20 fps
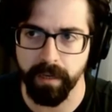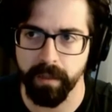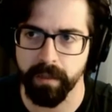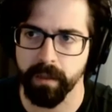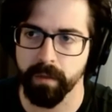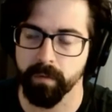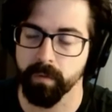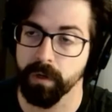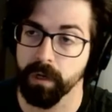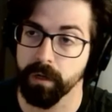And he
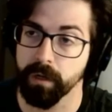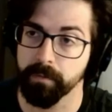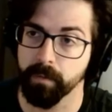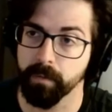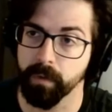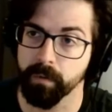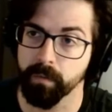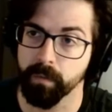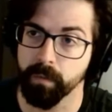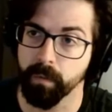says, well,
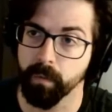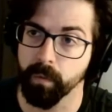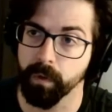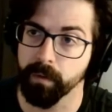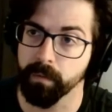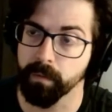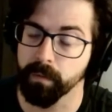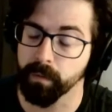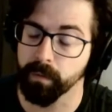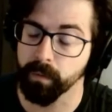
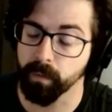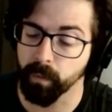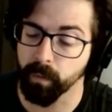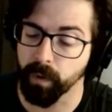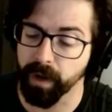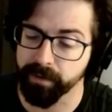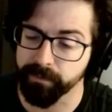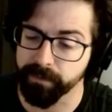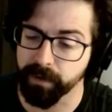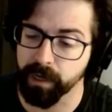when
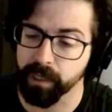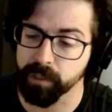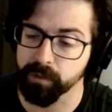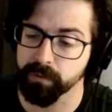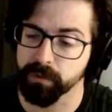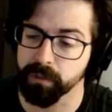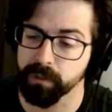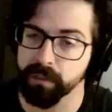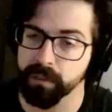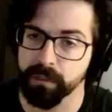white
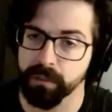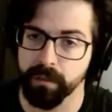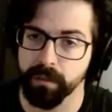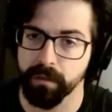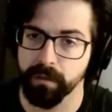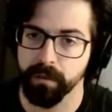phosphorus